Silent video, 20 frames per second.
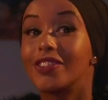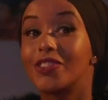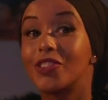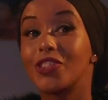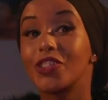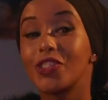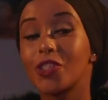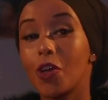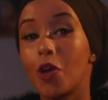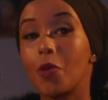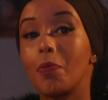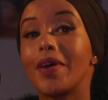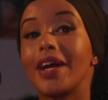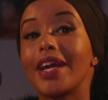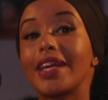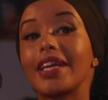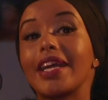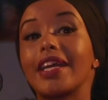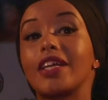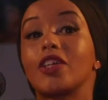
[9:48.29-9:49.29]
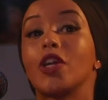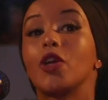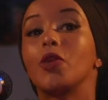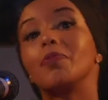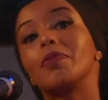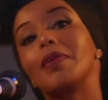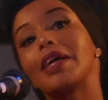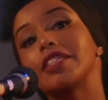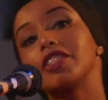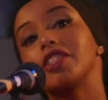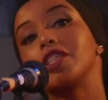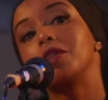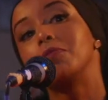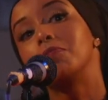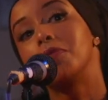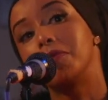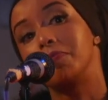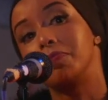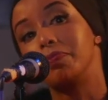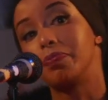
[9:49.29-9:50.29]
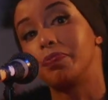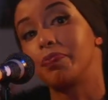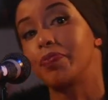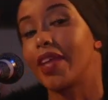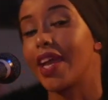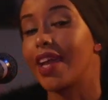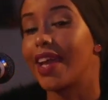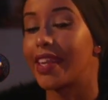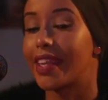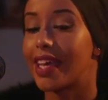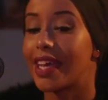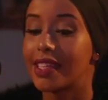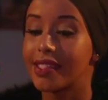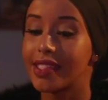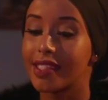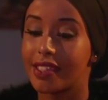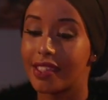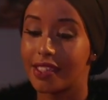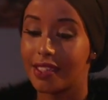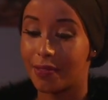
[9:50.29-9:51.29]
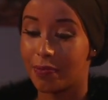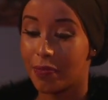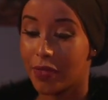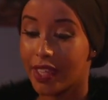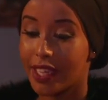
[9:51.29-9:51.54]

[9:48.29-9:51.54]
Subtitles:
Just go back to your mom and ask her,